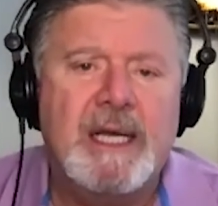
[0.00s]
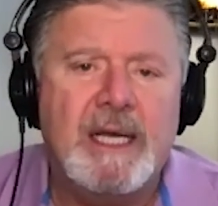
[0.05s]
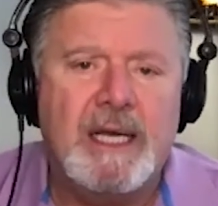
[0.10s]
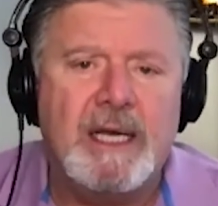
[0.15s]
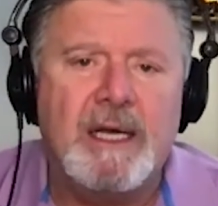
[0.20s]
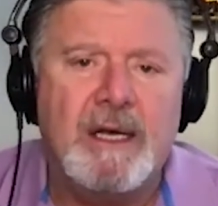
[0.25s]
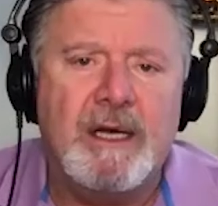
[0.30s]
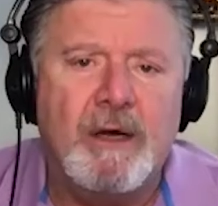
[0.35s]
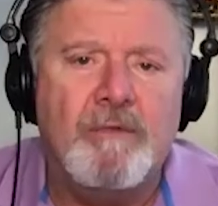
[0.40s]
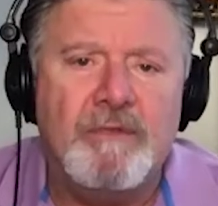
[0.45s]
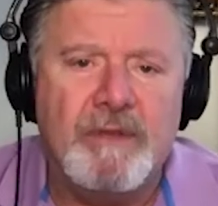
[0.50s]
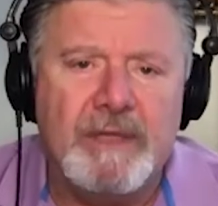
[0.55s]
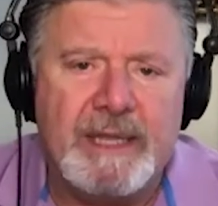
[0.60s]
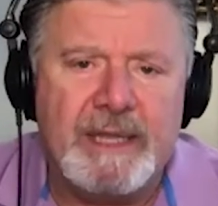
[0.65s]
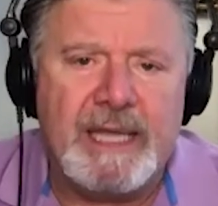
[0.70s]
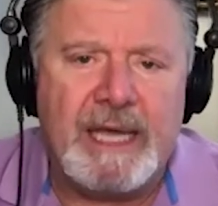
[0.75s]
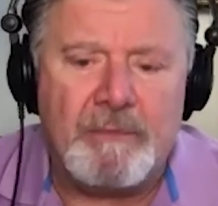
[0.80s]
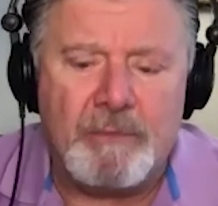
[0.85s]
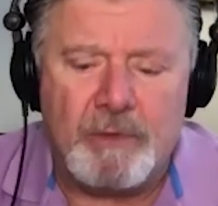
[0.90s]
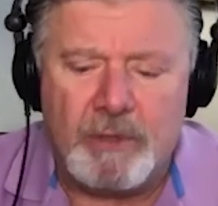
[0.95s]
Hopefully
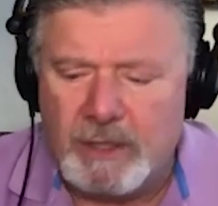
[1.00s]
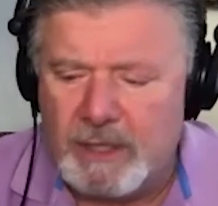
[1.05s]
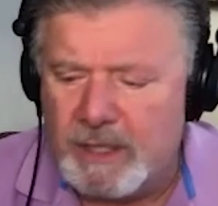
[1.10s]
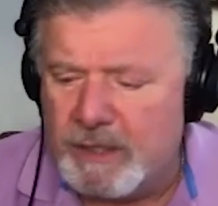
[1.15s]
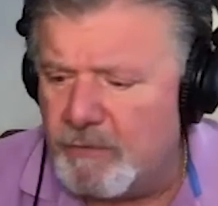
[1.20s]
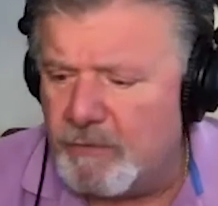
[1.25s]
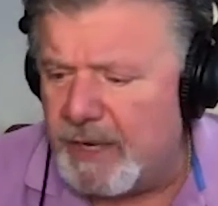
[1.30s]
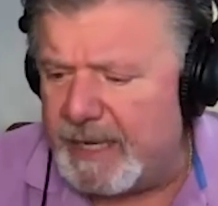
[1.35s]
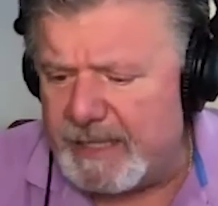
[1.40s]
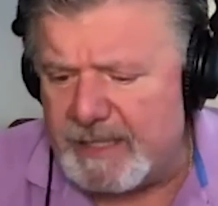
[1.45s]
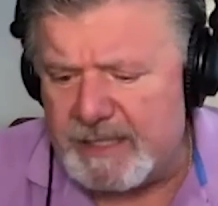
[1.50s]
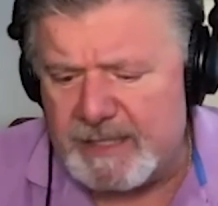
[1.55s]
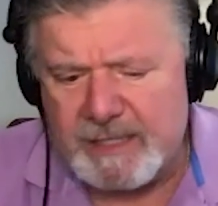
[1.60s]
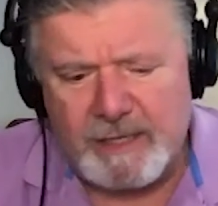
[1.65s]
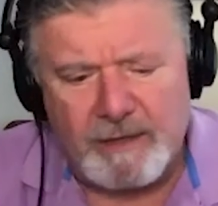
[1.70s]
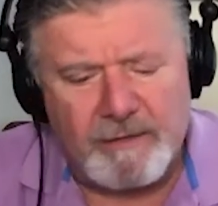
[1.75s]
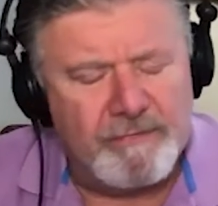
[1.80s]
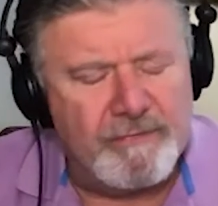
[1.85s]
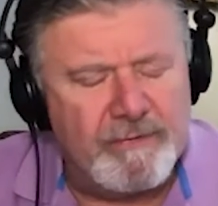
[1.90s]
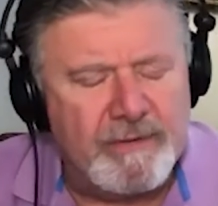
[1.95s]
that will right
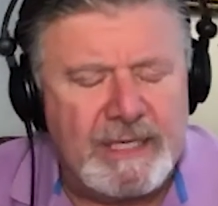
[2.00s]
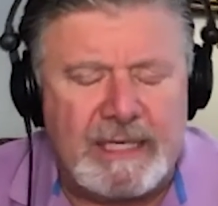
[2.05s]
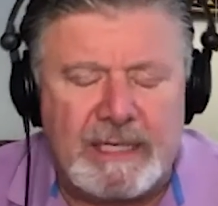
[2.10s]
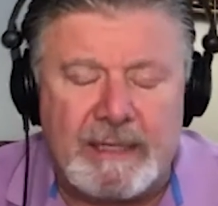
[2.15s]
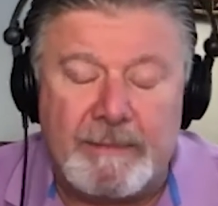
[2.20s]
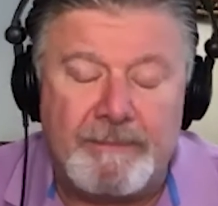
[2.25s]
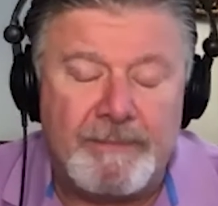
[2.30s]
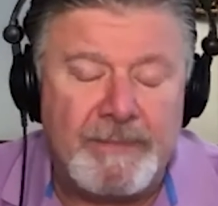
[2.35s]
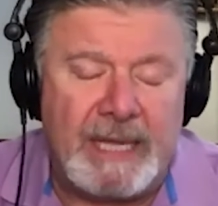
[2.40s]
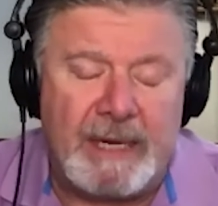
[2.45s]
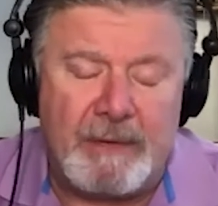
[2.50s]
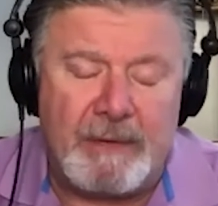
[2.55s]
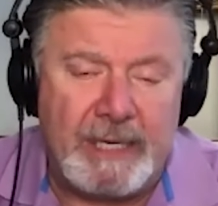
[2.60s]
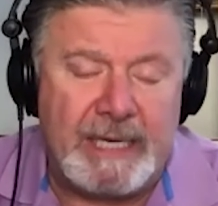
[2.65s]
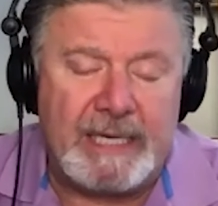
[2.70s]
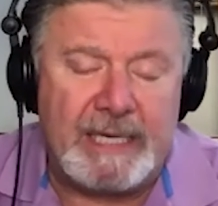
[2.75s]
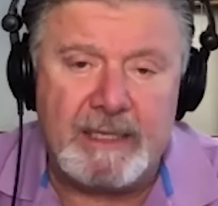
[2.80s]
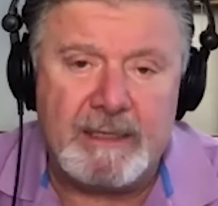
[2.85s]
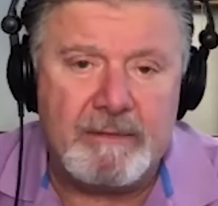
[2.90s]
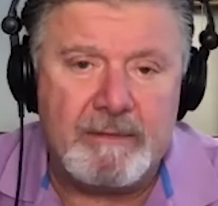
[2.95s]
itself, and we
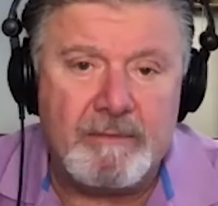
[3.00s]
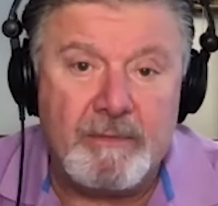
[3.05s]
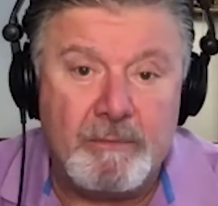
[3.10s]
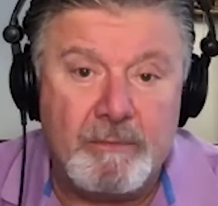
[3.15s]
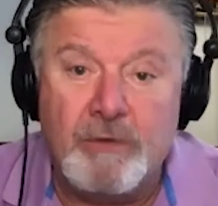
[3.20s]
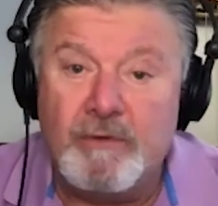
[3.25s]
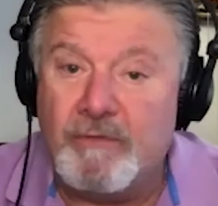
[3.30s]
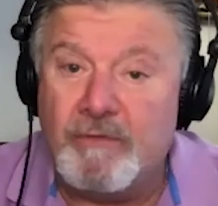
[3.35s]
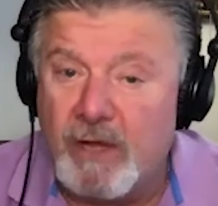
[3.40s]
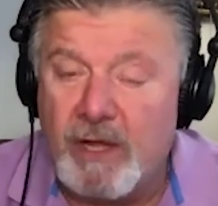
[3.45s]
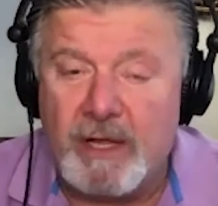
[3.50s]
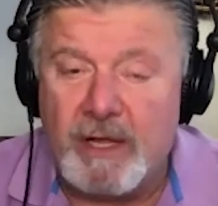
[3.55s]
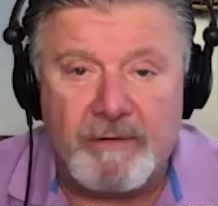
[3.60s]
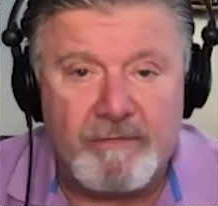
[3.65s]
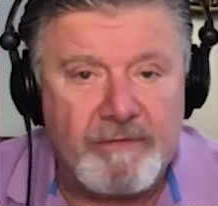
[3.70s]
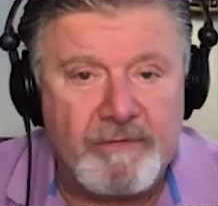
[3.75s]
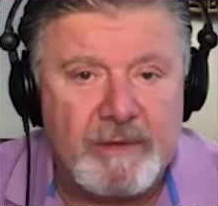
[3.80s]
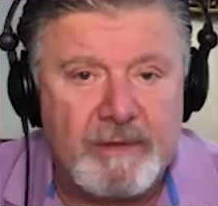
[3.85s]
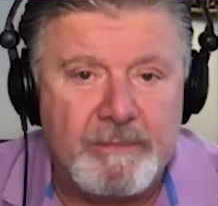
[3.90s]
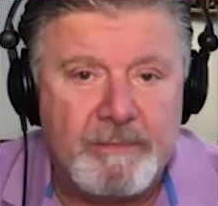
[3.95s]
can move
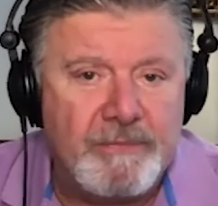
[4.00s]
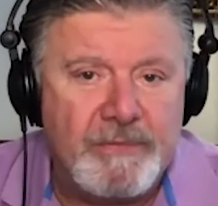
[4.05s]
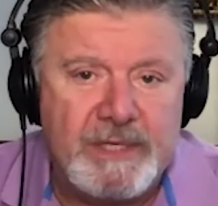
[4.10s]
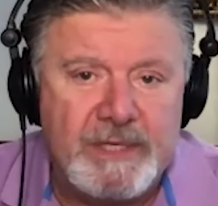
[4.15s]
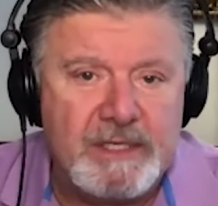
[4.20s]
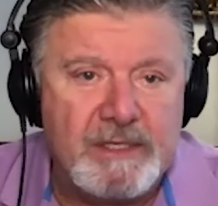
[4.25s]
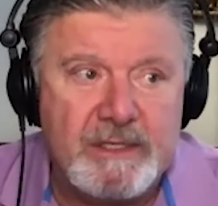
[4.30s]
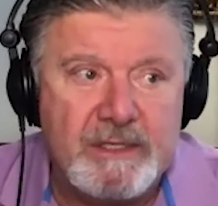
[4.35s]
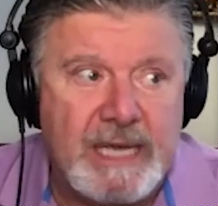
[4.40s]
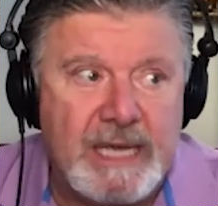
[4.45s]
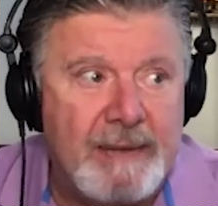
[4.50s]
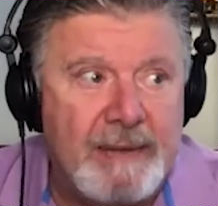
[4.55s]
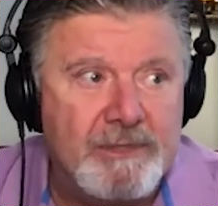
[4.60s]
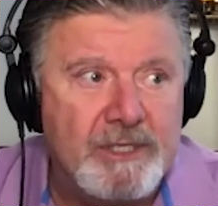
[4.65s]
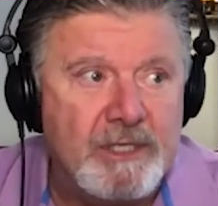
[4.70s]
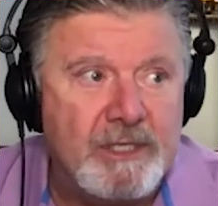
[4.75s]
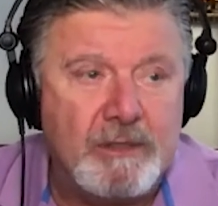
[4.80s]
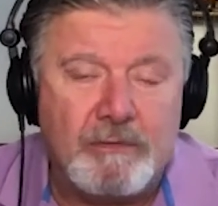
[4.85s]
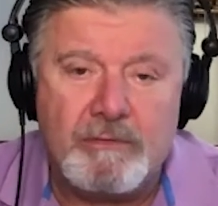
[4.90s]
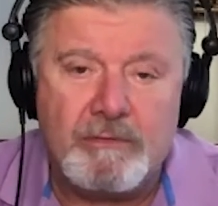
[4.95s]
on from this
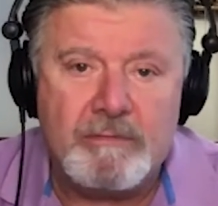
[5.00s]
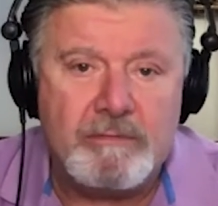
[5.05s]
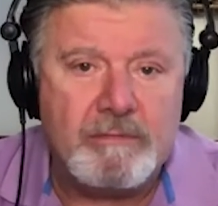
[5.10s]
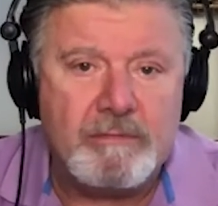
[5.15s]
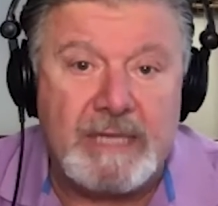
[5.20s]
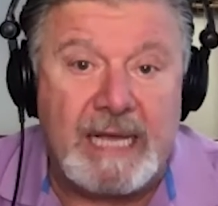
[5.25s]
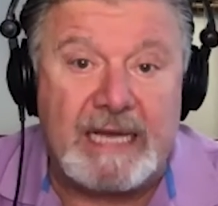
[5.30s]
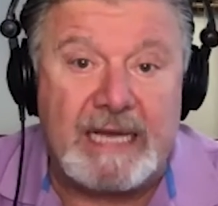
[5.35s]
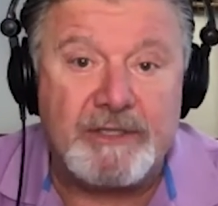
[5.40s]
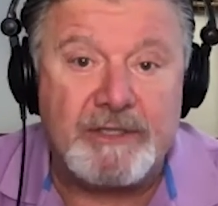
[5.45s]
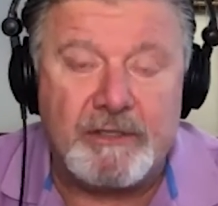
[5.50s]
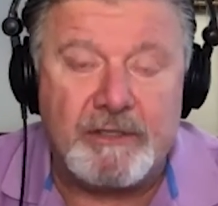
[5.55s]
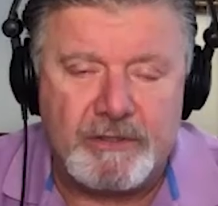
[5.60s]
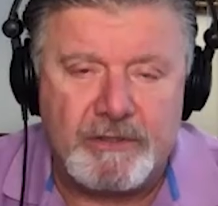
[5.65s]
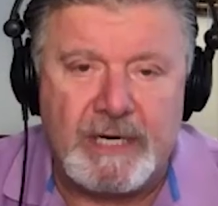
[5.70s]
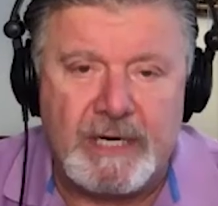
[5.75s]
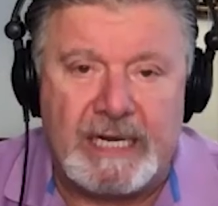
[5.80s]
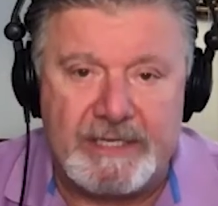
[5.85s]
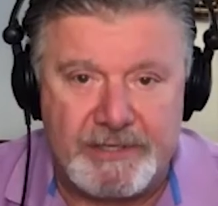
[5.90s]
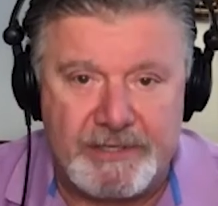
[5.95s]
absolute national
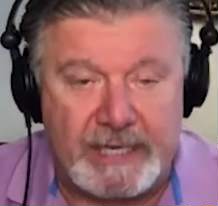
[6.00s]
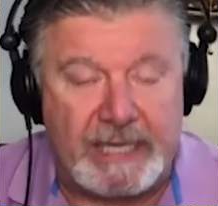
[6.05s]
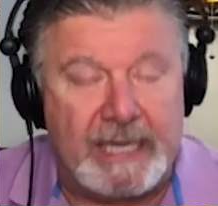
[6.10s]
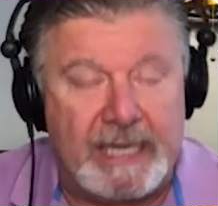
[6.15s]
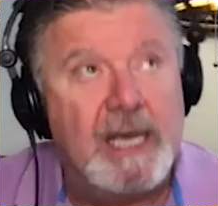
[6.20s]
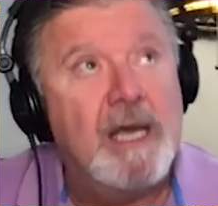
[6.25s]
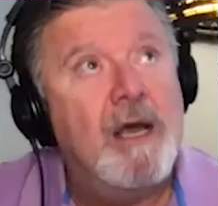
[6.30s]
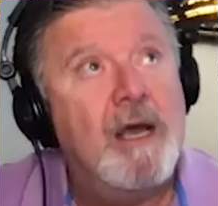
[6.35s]
tragedy.